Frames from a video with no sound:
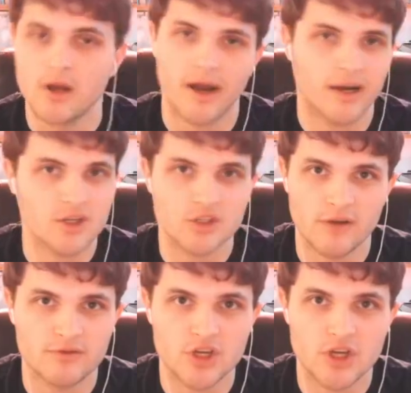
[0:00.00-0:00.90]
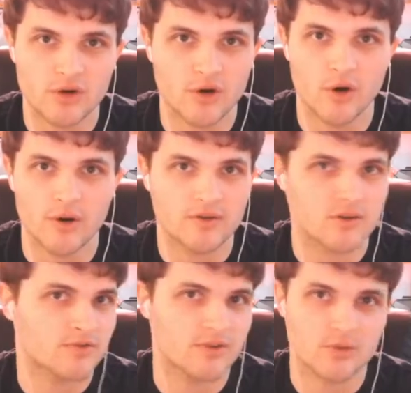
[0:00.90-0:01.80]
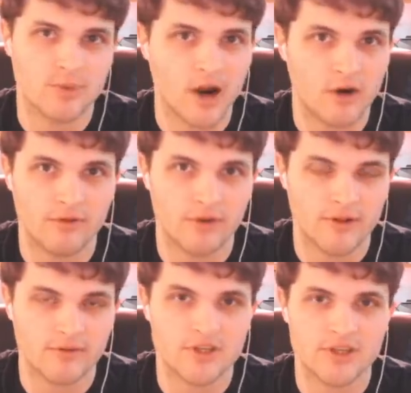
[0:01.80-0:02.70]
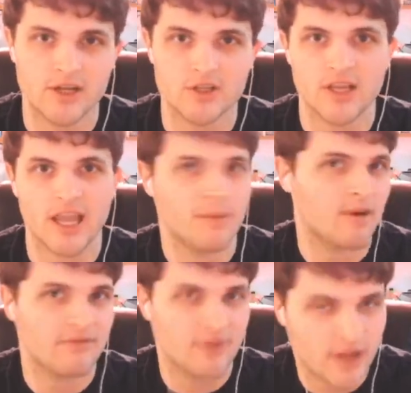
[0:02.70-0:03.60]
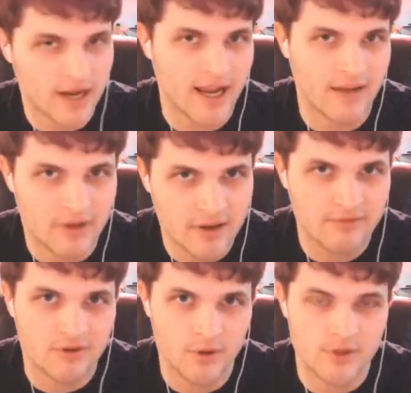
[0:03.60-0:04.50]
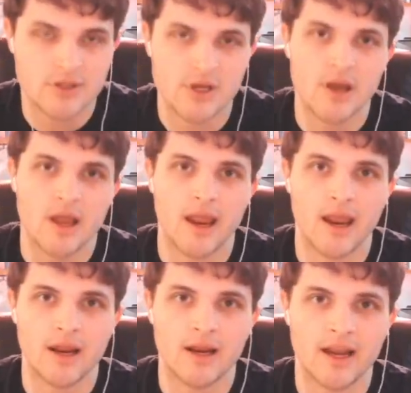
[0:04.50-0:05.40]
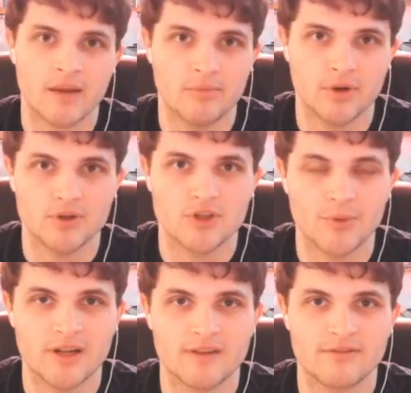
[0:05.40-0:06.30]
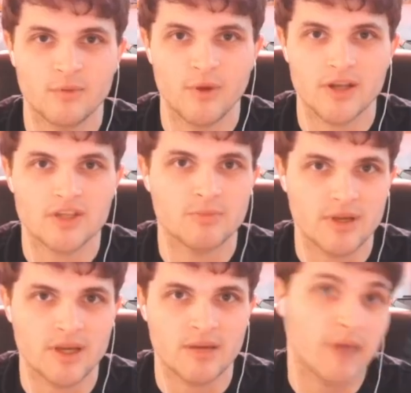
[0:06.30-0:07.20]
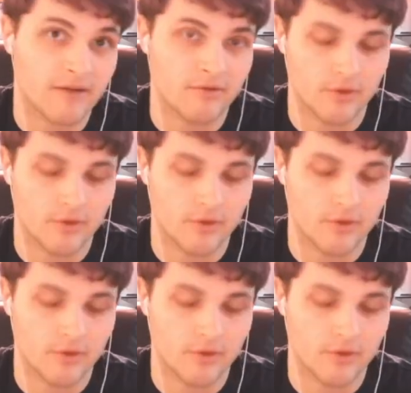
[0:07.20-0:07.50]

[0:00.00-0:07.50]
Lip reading: I just love Jakiro. He just feels powerful at every stage of the game. I feel like I have influence, and I can build so many different ways to be impactful.